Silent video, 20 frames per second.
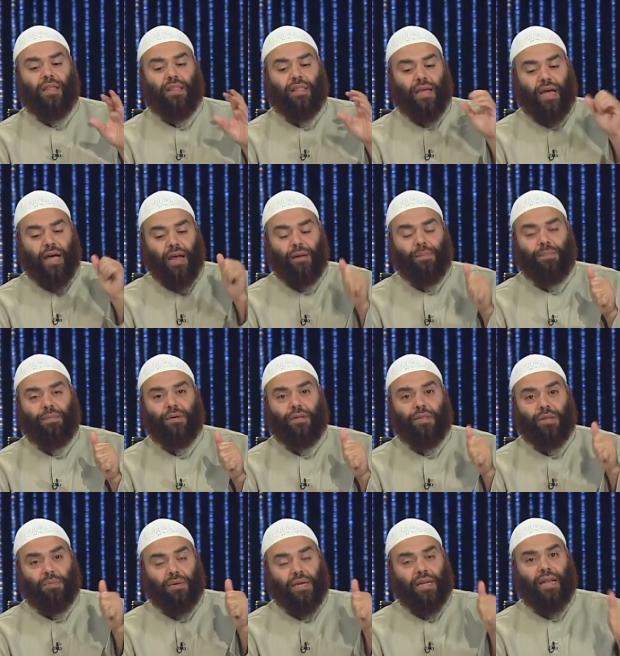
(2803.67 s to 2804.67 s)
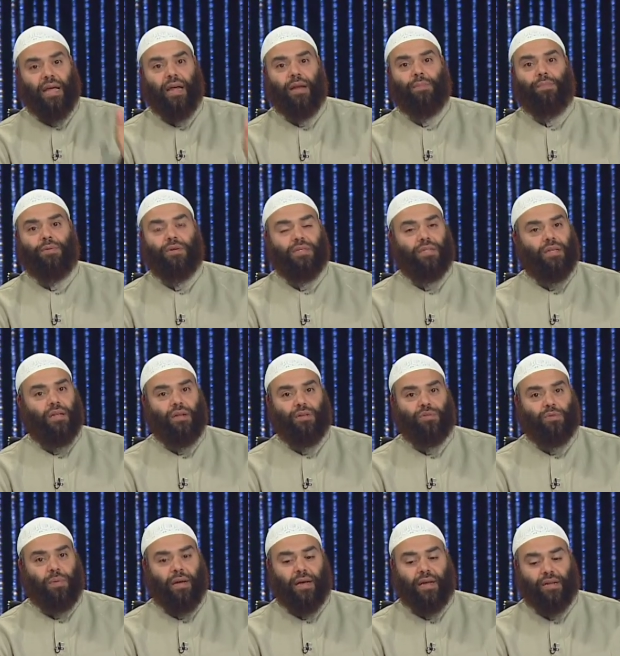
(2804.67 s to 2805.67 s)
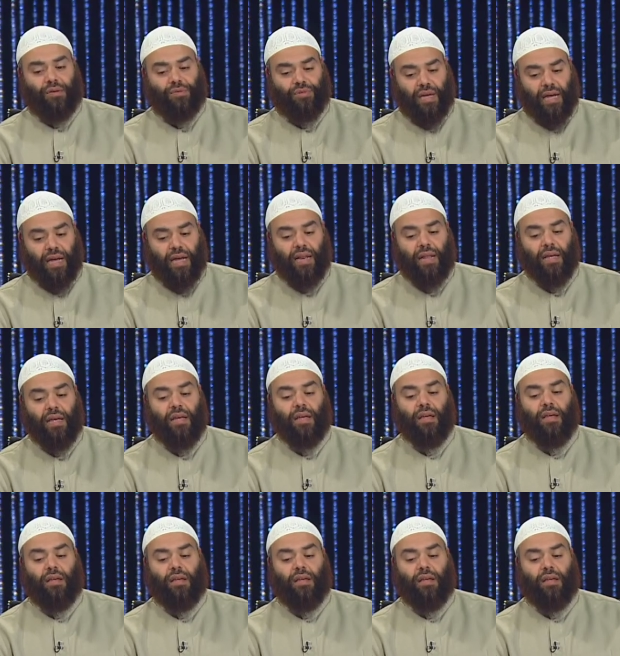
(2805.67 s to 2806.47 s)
The helper, the real helper is Allah subhanahu wa ta'ala,